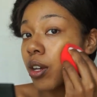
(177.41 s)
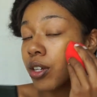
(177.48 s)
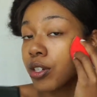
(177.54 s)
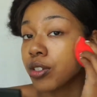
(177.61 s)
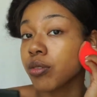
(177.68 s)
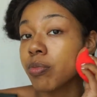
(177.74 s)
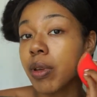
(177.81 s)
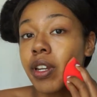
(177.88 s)

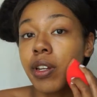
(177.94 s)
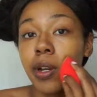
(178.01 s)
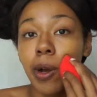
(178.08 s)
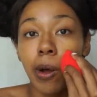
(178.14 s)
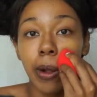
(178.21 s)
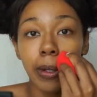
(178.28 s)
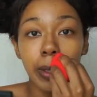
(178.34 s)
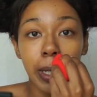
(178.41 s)
you're spending
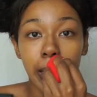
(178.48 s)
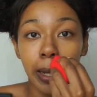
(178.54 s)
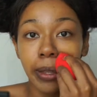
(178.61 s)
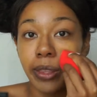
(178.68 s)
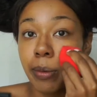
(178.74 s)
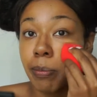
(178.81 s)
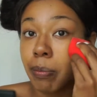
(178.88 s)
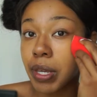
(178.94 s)
all day
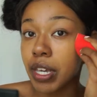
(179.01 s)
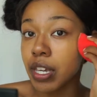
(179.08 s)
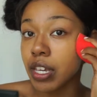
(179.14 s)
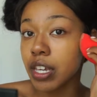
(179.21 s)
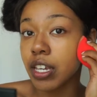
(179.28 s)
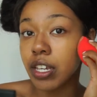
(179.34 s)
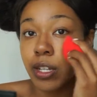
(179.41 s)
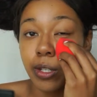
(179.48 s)
at the
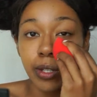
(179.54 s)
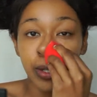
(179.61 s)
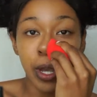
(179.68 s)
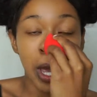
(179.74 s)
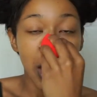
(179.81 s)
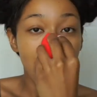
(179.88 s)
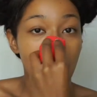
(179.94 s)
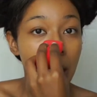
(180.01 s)
beach,
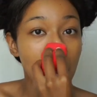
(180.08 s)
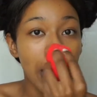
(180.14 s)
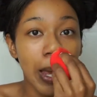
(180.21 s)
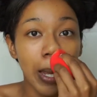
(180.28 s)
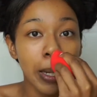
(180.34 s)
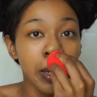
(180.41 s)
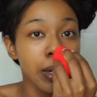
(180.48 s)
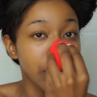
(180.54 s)

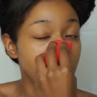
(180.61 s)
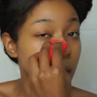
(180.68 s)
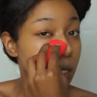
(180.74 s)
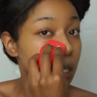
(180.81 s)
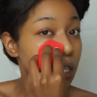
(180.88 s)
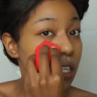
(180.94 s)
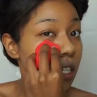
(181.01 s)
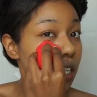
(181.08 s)
and
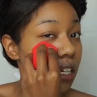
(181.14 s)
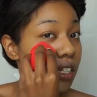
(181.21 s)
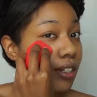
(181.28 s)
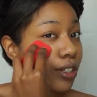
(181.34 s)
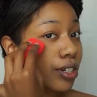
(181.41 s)
you're gonna get a